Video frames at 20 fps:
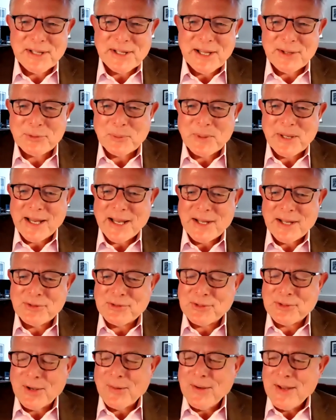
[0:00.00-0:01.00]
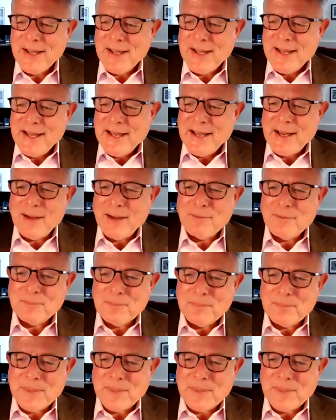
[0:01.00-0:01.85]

last weekend. So, um, must be